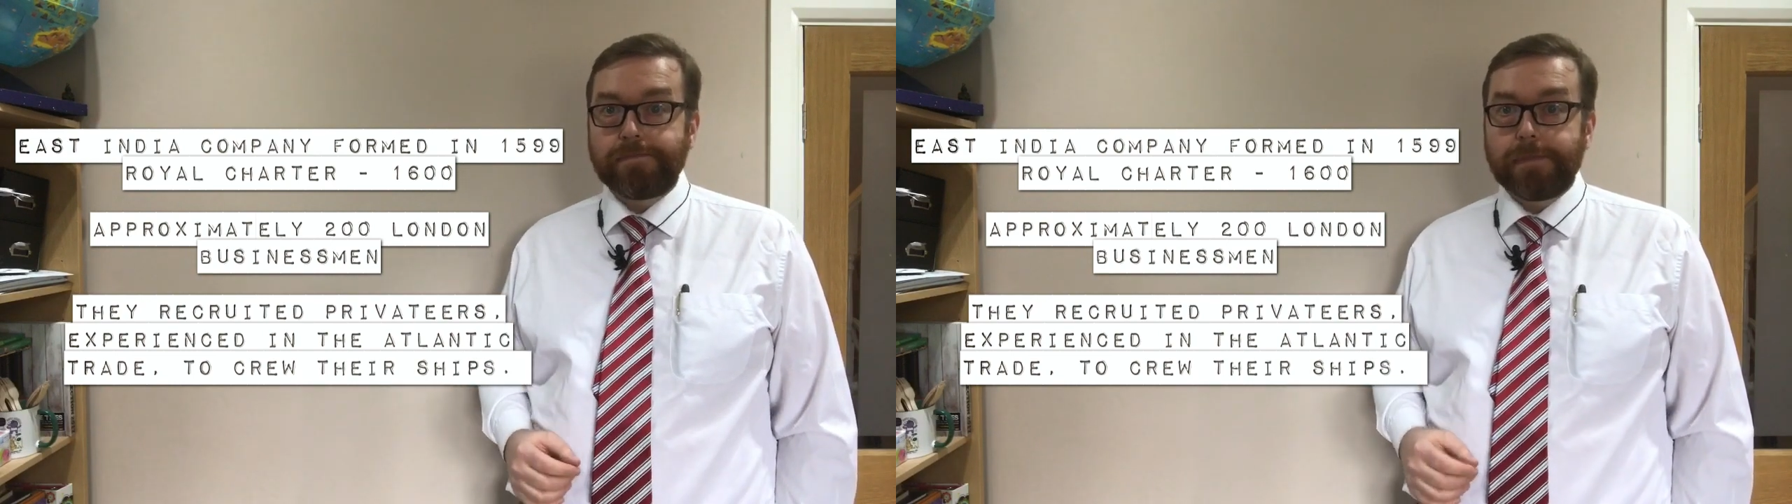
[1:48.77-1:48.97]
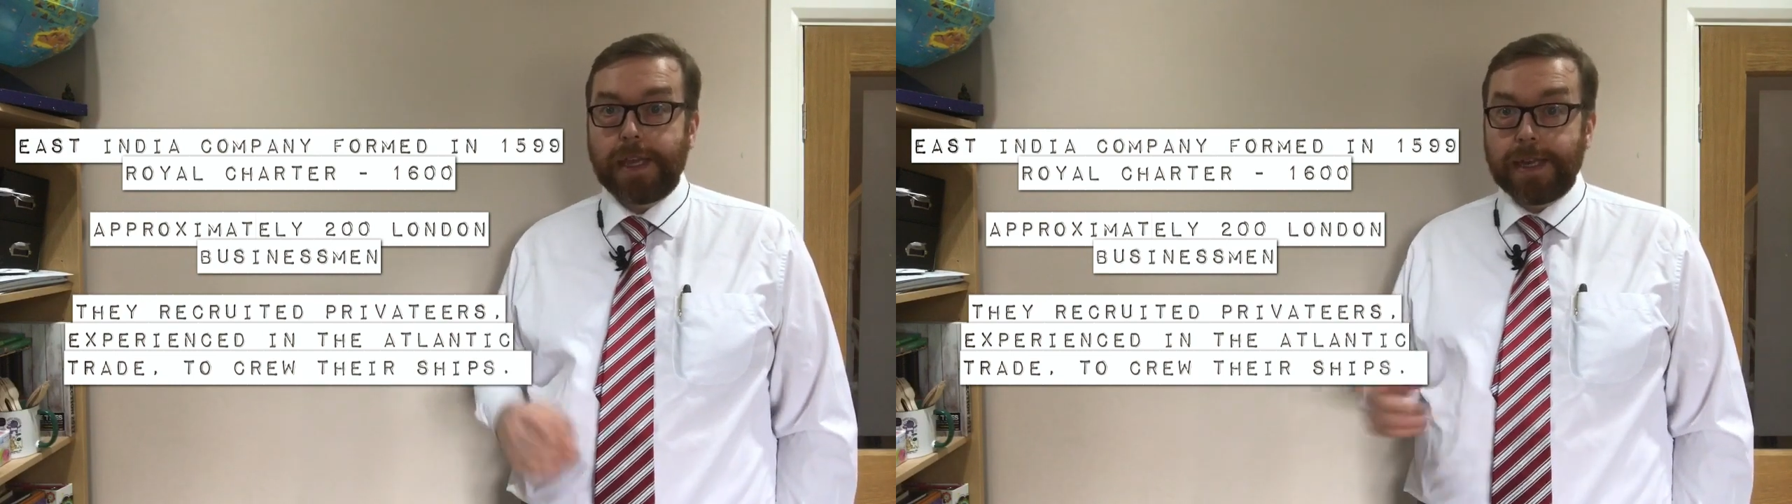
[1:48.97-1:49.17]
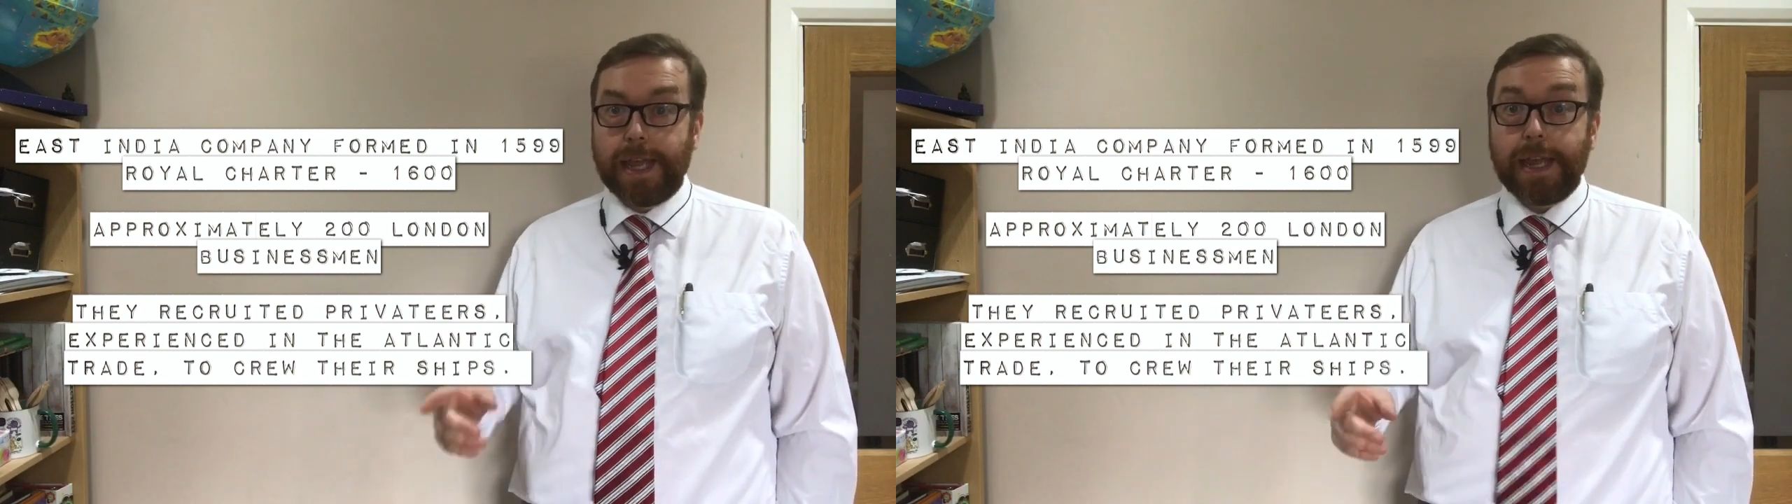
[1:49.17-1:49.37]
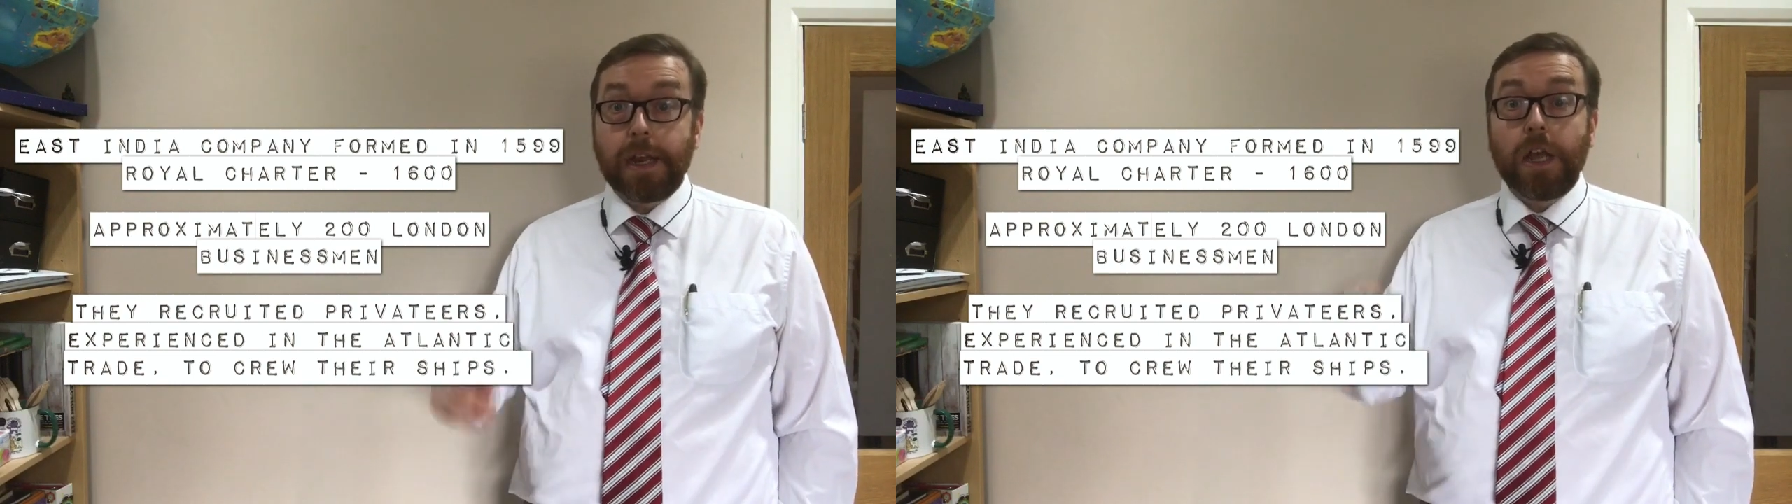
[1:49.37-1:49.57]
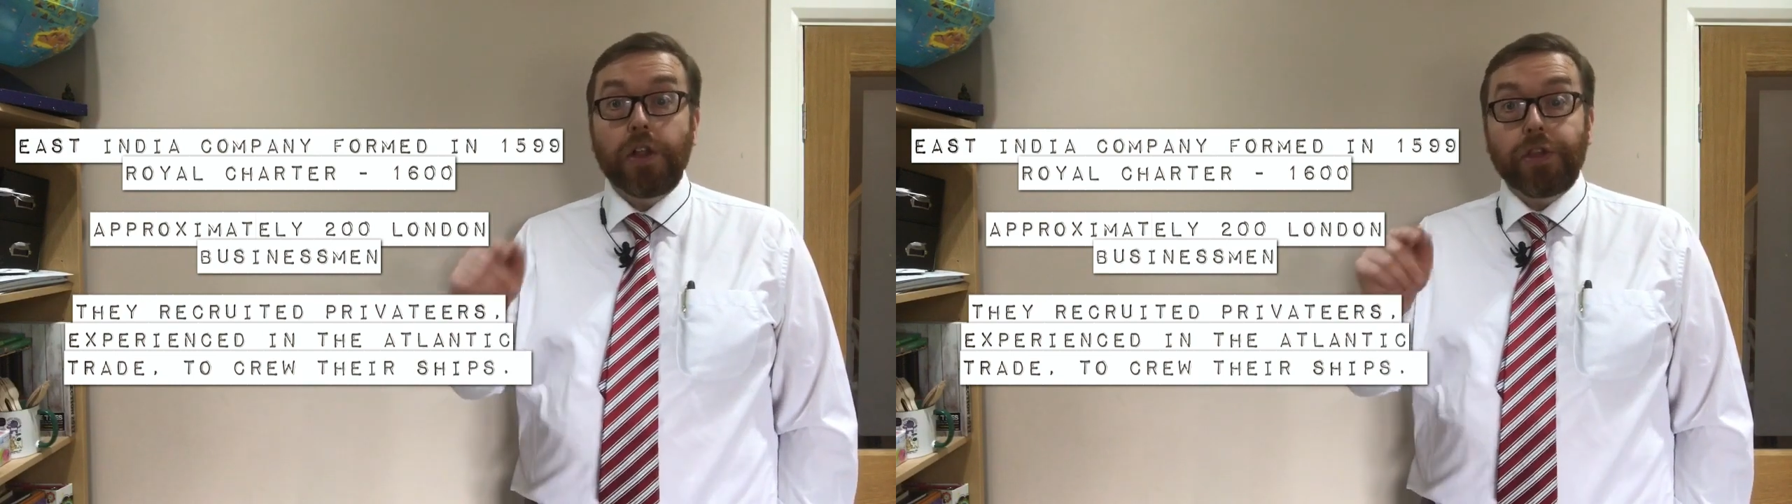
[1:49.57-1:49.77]
Indeed,
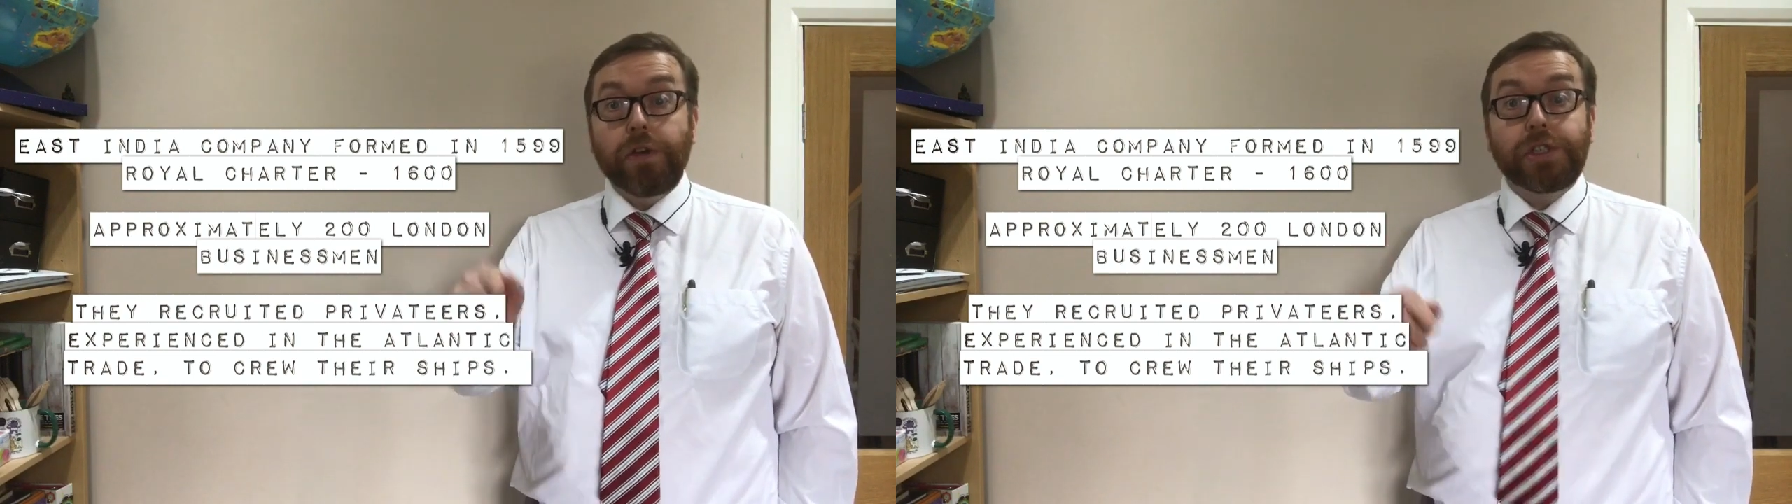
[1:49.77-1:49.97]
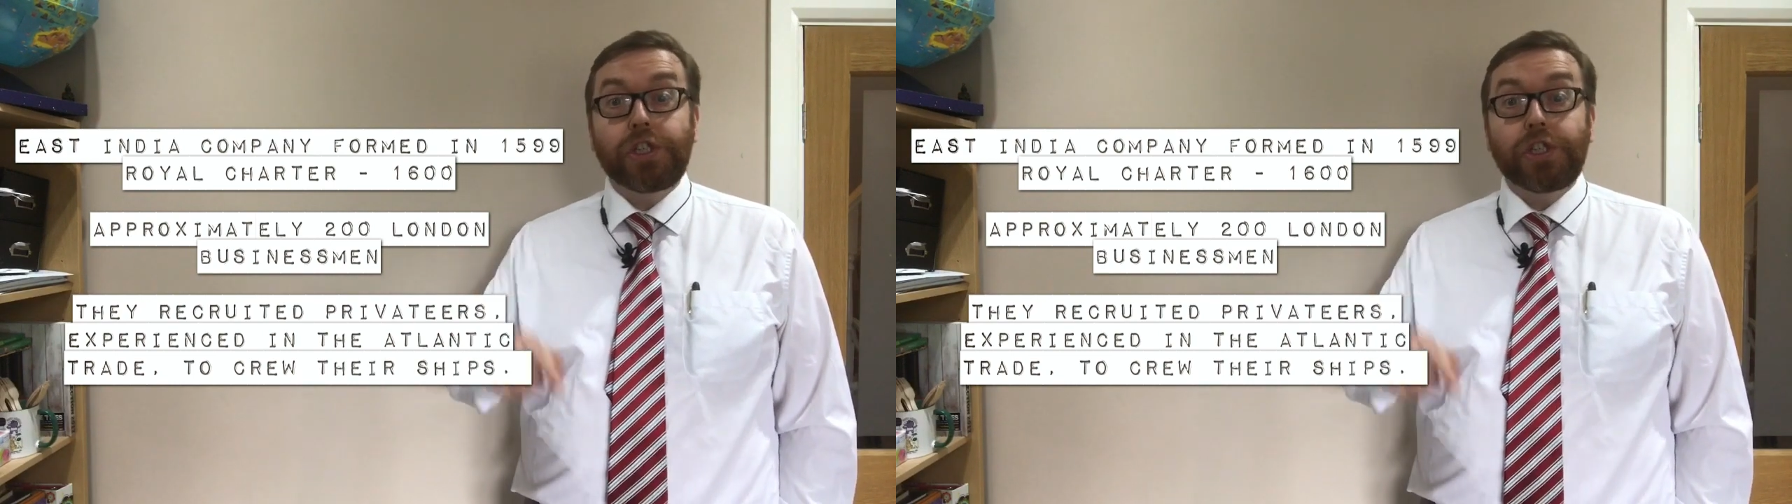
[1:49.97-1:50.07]
those